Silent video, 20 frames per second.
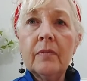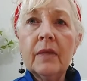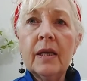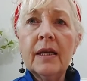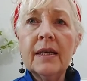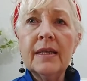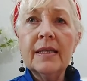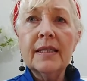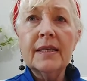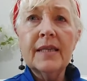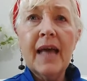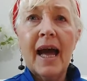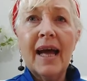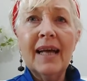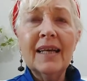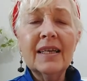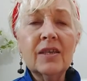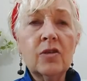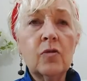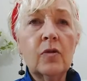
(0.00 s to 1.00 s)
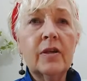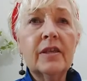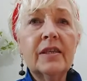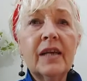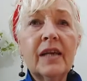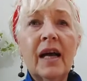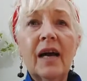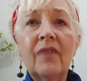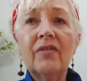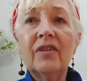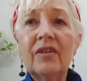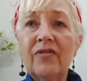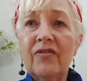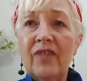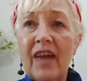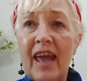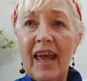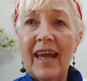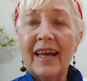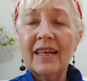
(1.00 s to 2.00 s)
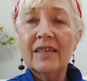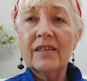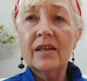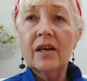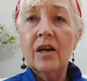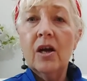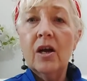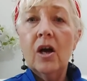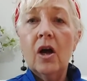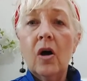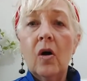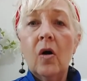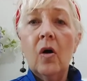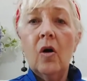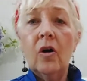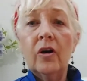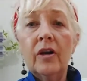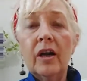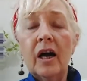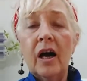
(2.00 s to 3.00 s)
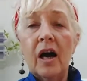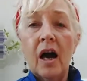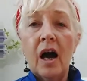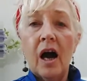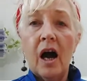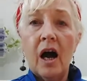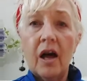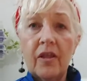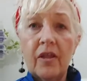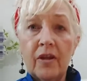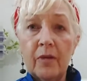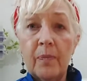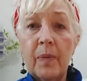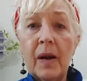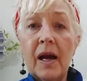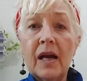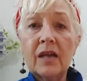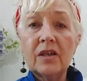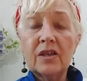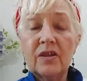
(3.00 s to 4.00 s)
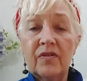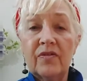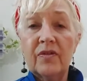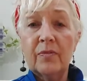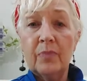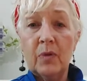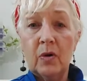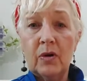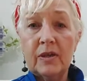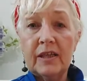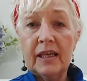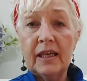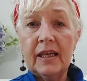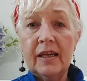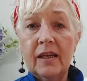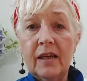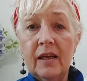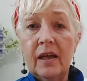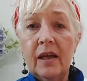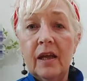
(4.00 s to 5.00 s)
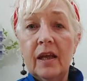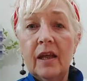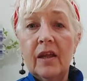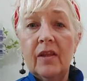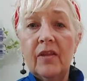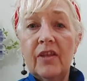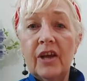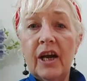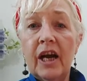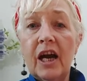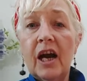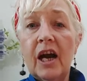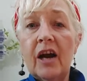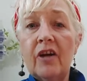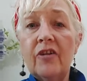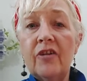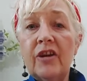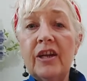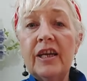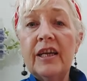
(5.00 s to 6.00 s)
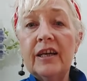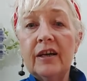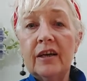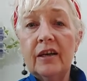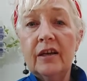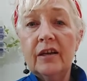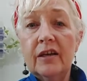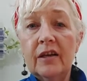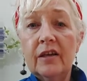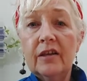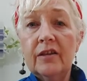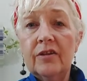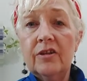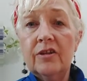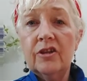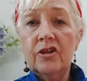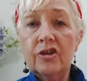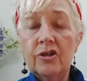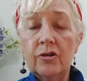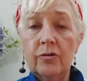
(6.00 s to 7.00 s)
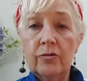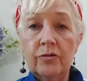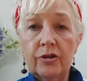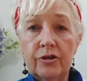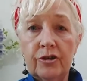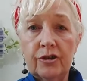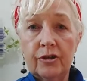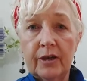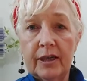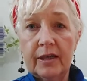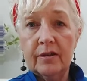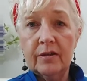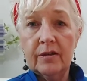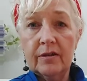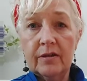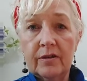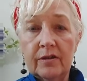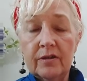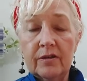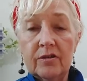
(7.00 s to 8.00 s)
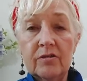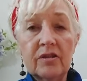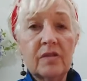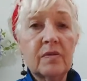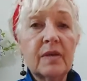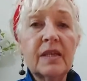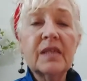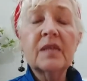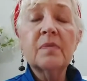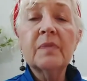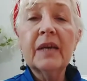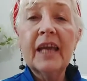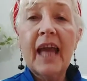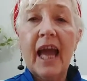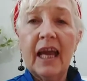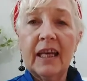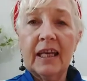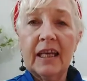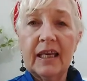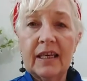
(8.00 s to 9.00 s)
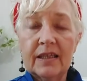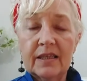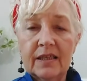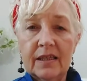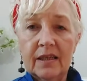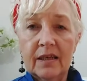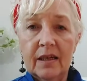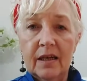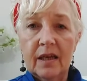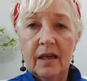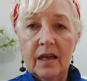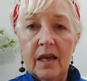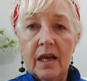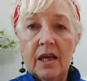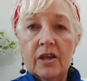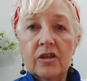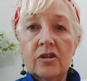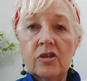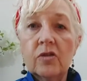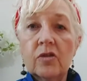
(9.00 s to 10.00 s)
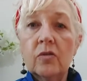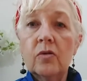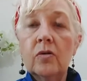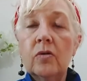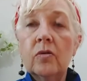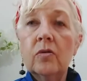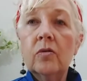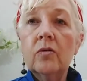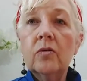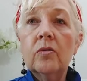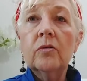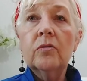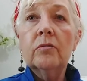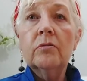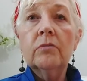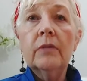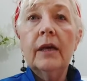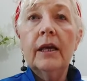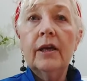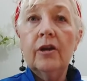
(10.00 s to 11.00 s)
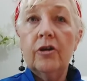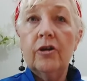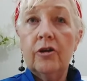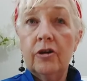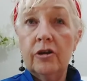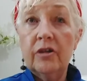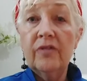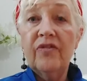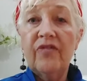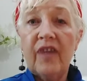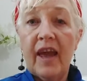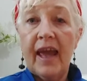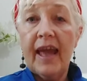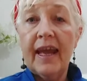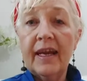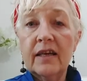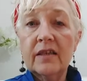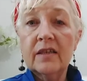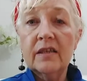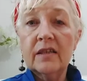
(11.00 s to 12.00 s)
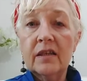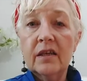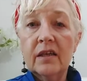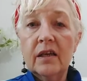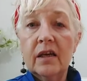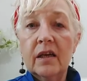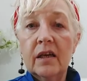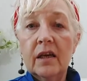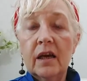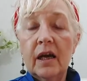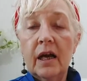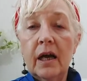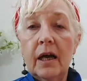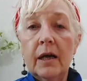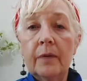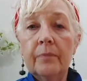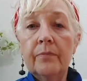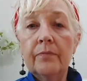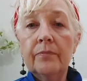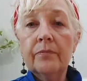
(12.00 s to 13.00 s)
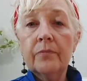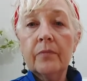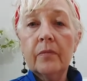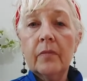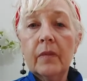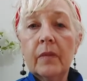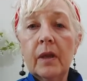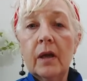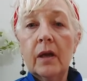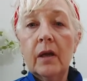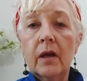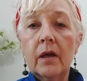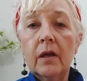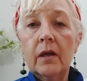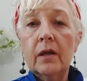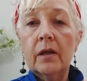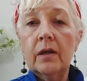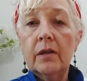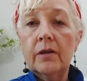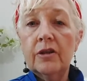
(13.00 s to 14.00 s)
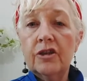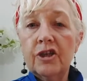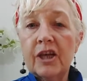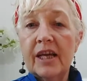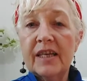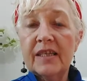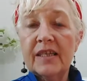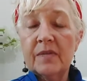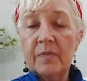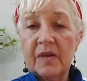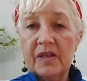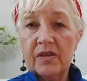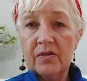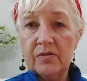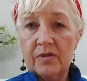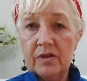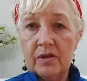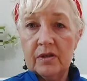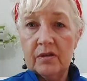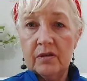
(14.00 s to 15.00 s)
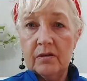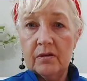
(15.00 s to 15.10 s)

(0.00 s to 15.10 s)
is that is going to have an effect on other parts of the body that are near the shoulder joint. So it's mechanics. So it could affect the chest muscles.